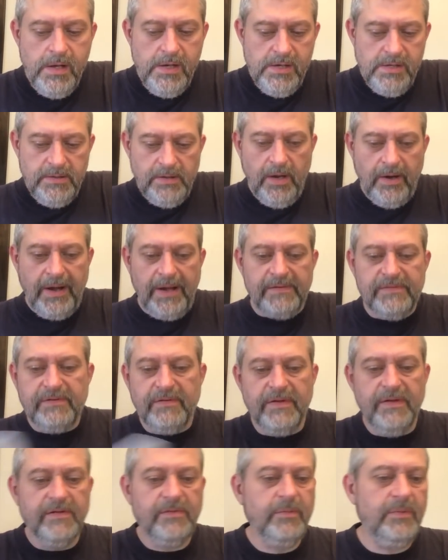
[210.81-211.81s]
All right,
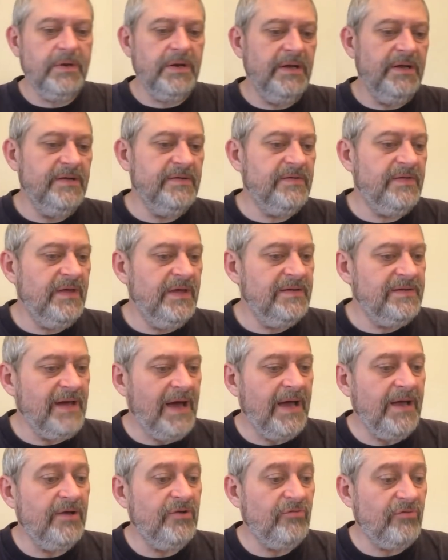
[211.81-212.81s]
so this one is the
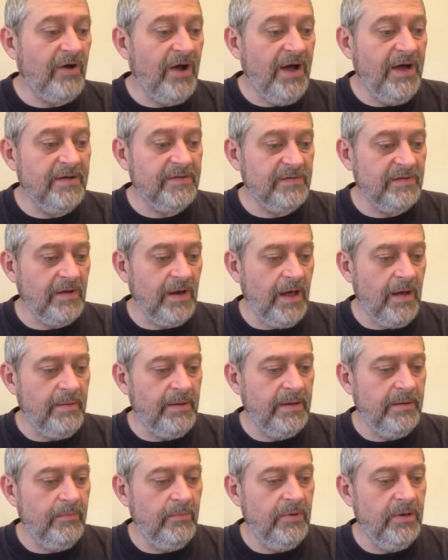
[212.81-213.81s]
Italian dry
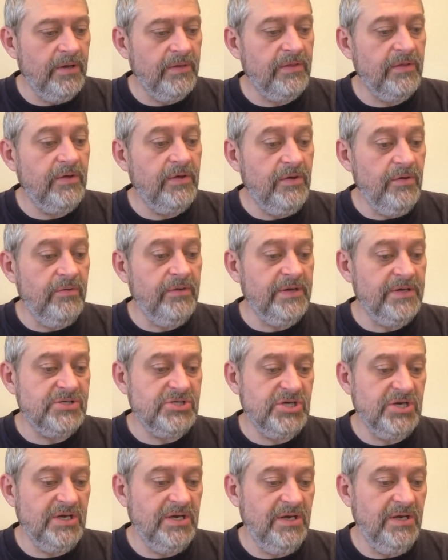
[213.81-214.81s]
salami with Gouda
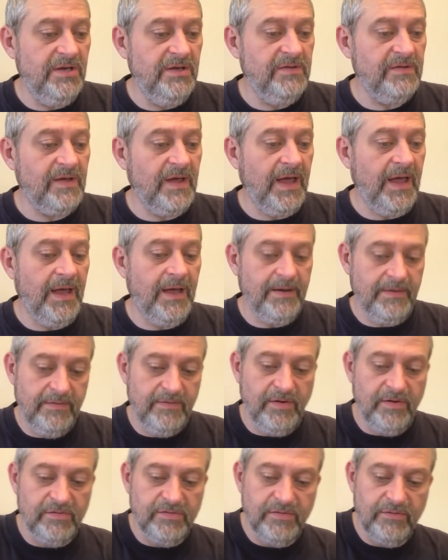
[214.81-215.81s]
cheese and
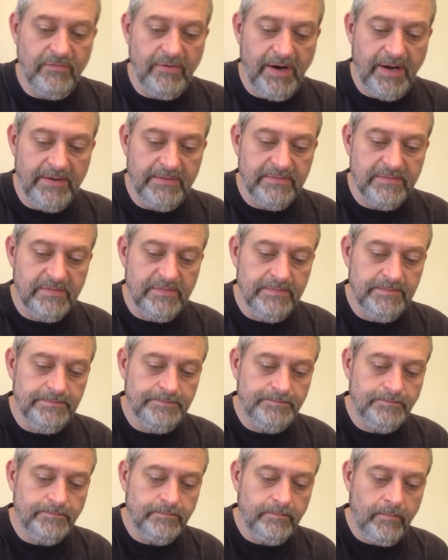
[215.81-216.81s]
toasted rounds.
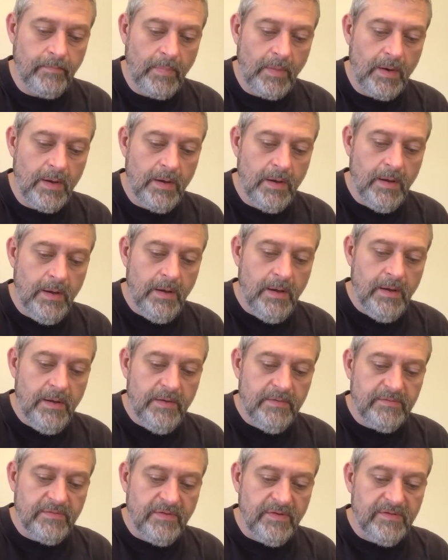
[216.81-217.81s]

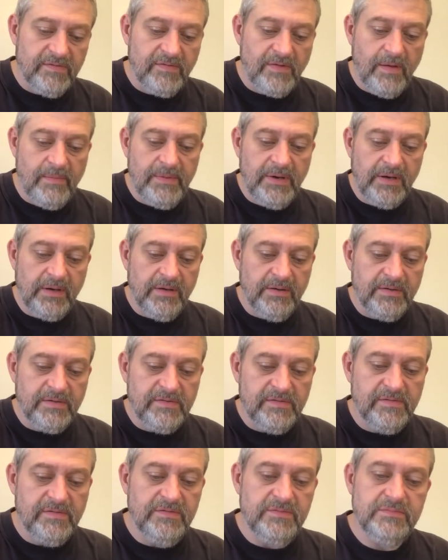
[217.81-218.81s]
So this salami
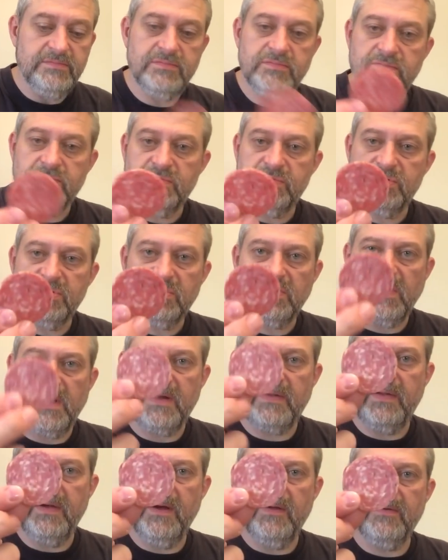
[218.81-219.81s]
looks just
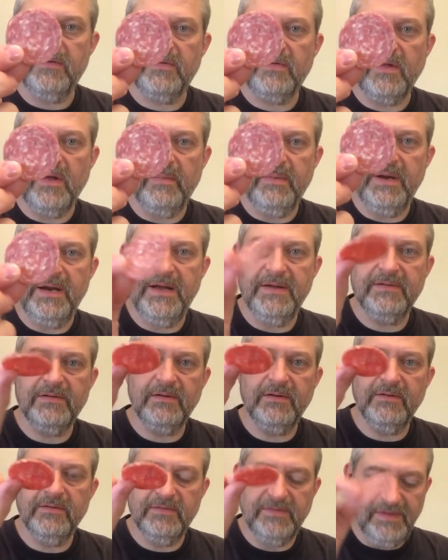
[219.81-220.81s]
like the other salami. It has a
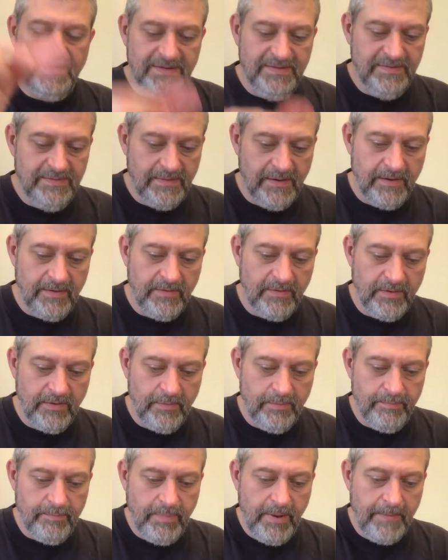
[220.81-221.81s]
little seed, the
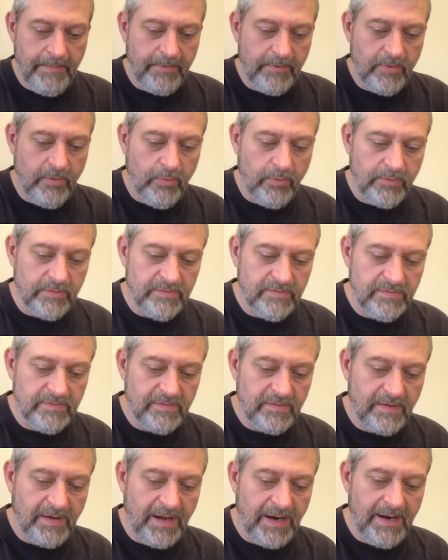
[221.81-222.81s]
little
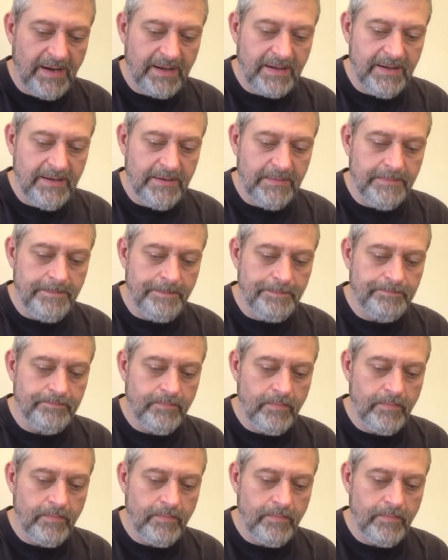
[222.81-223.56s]
peppercorns kind of like in them.